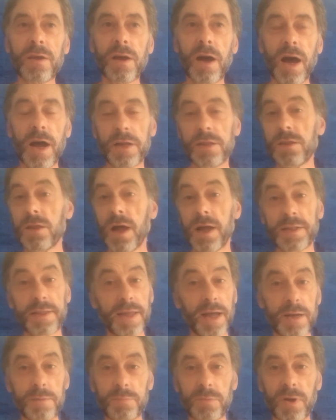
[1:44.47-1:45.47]
I thought
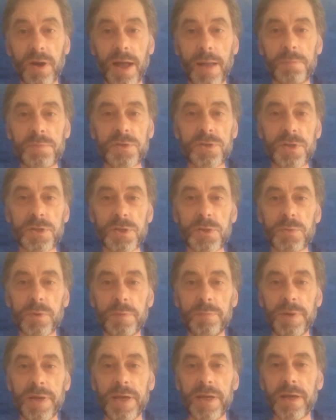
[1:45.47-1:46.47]
that perhaps this
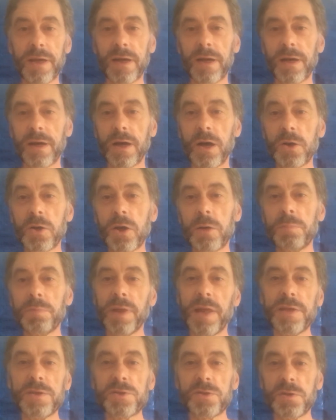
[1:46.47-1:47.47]
would be a good
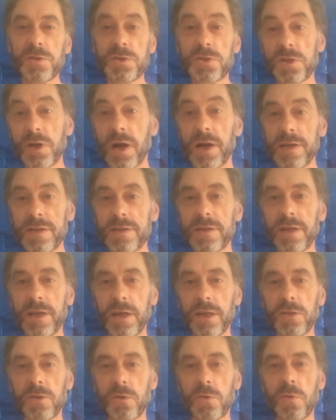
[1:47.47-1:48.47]
place to start
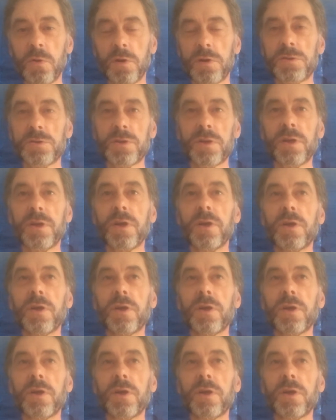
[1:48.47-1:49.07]
in the course.